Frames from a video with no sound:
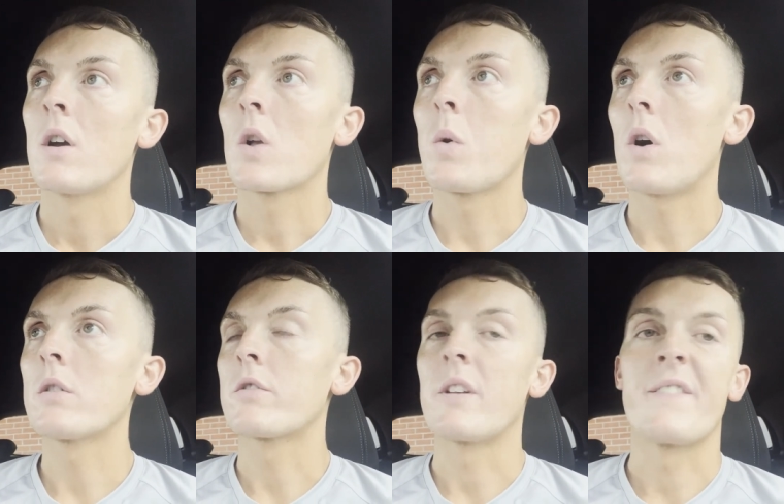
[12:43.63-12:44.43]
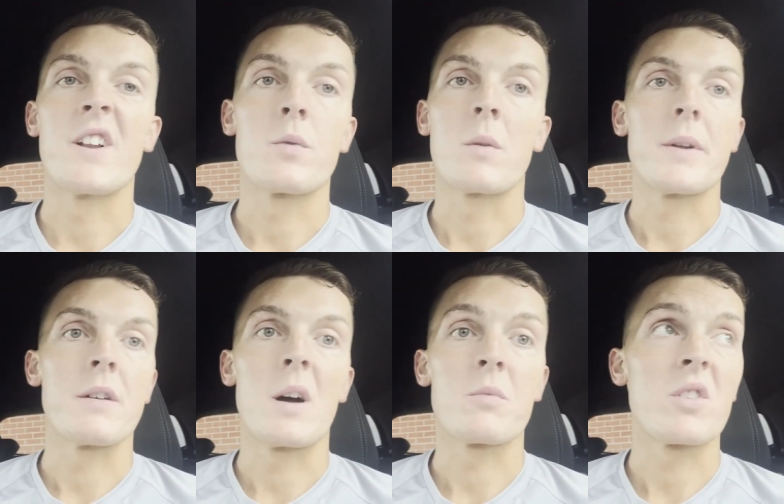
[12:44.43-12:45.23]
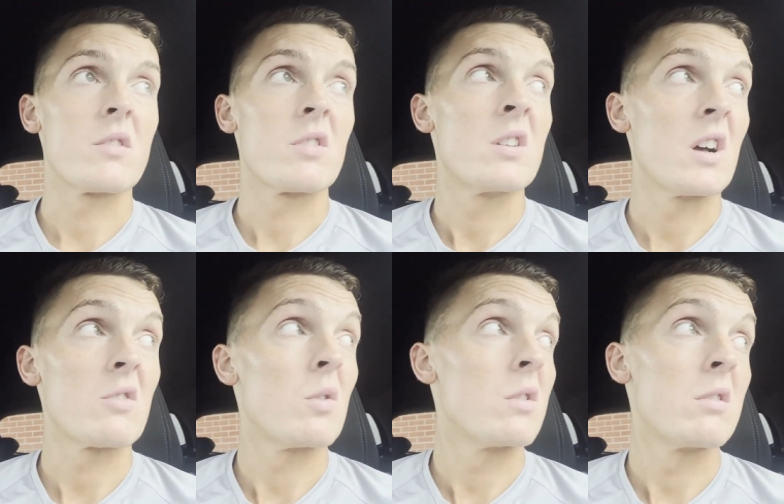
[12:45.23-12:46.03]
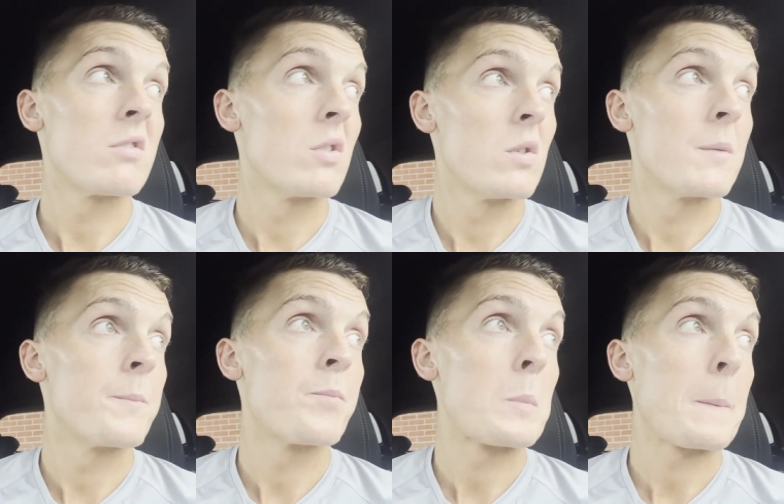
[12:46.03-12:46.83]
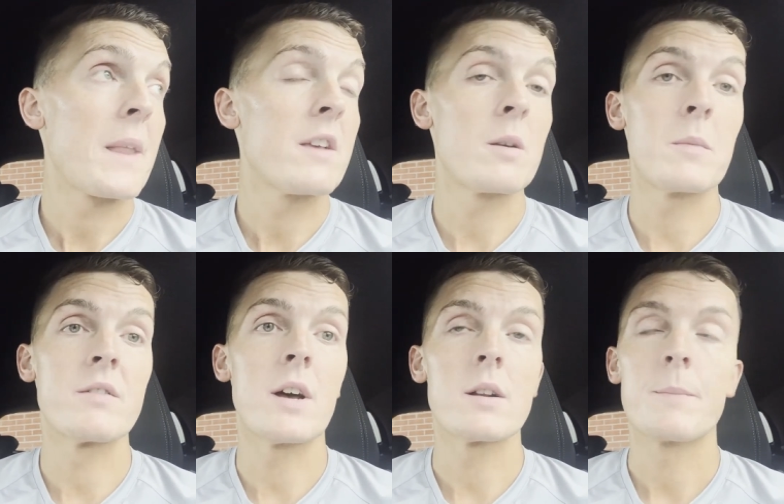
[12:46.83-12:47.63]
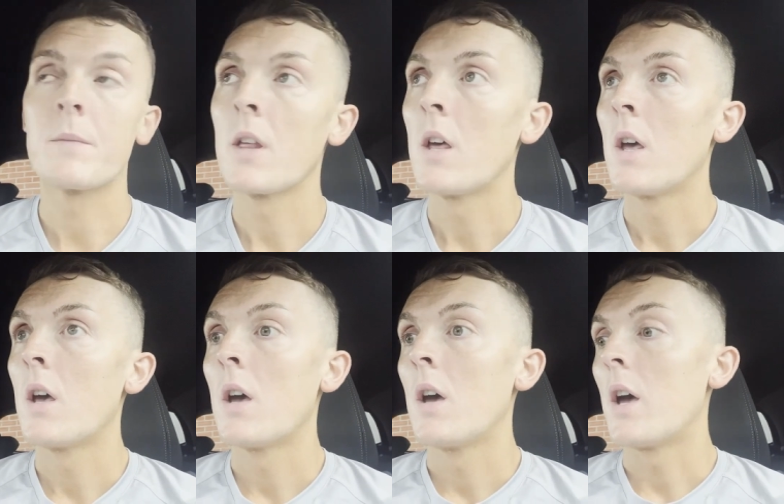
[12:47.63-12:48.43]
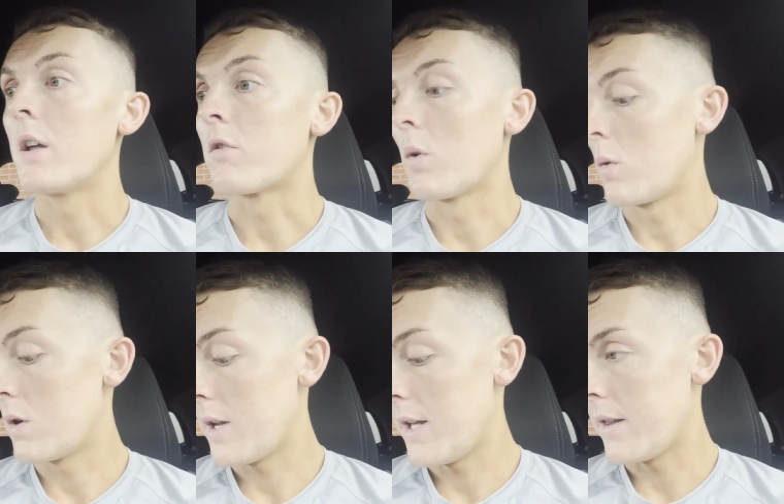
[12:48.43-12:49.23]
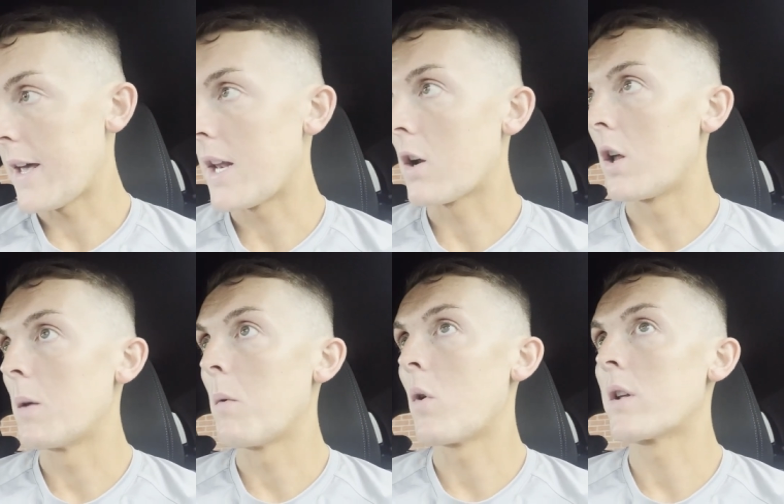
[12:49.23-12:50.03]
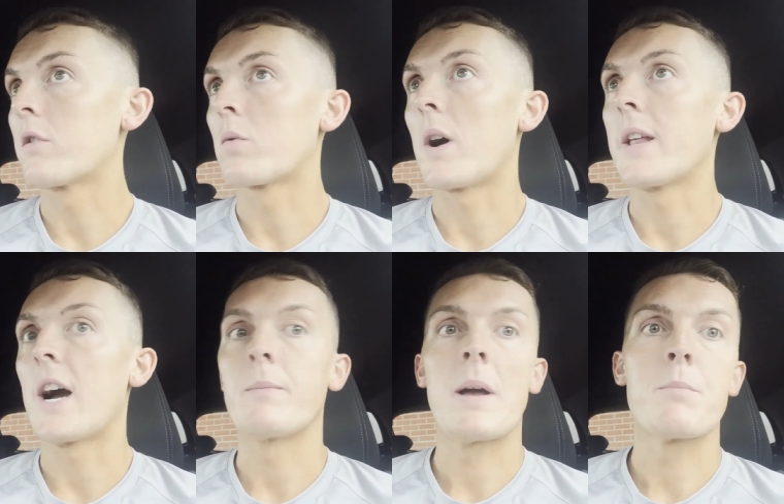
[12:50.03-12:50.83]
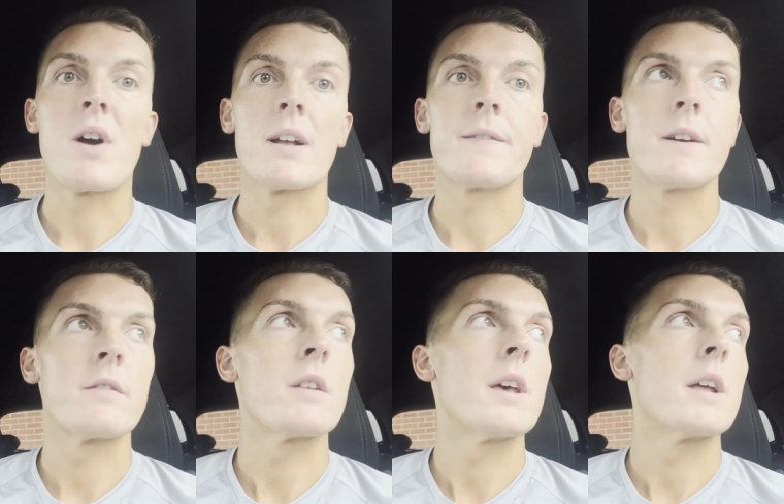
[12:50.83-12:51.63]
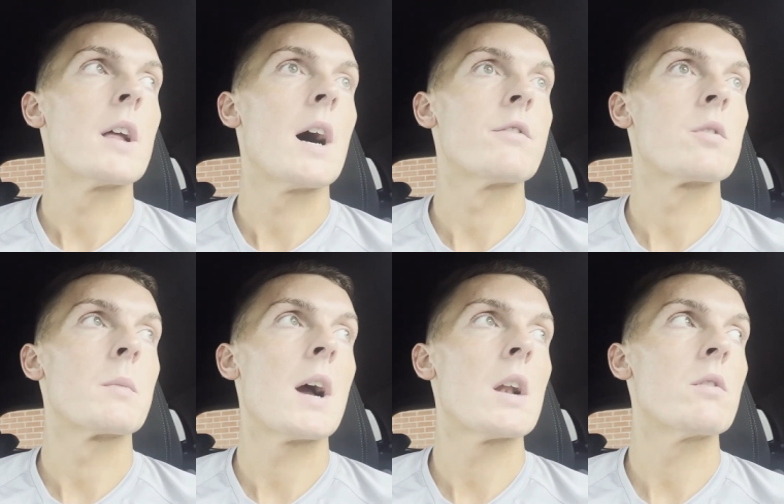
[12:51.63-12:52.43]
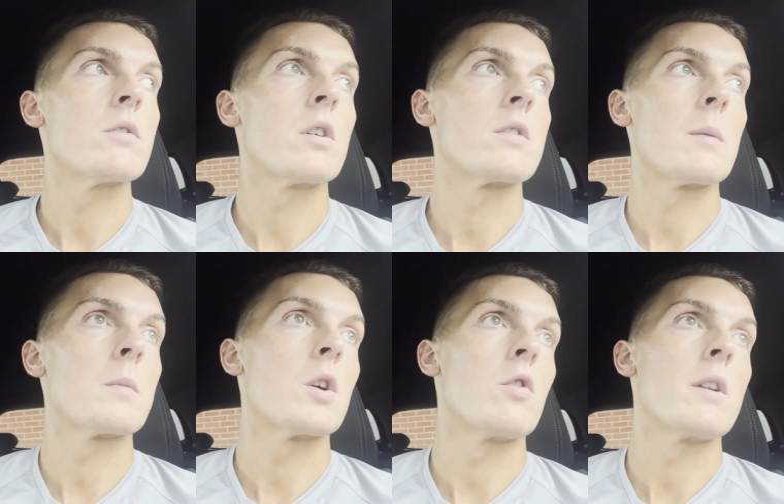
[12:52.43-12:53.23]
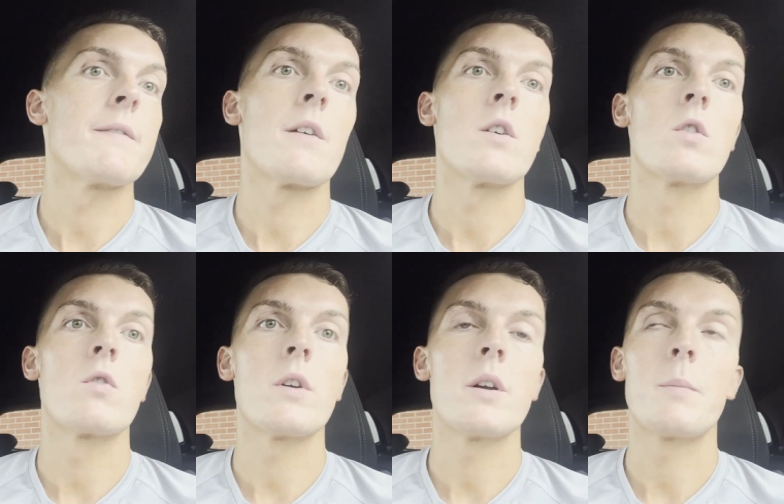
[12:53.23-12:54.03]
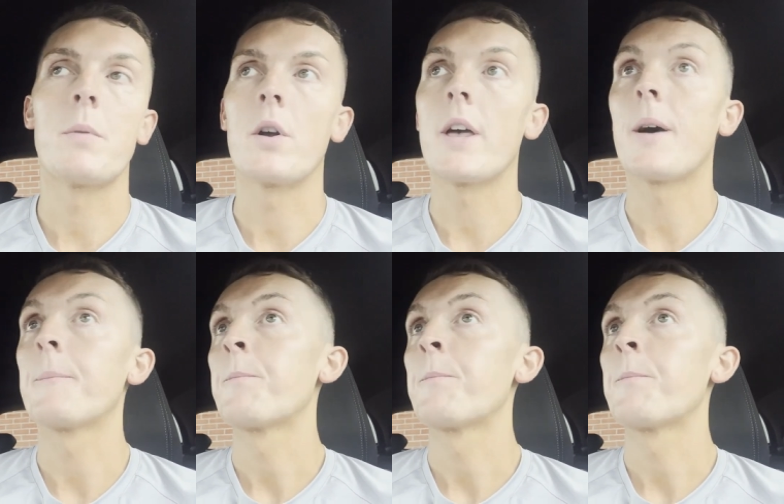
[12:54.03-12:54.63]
quads, then finish with a bit of hamstrings. That's all. So simple as that. It's only nine o'clock in the morning, so I need to have my breakfast and have some calories because I'm currently very hungry. But yeah,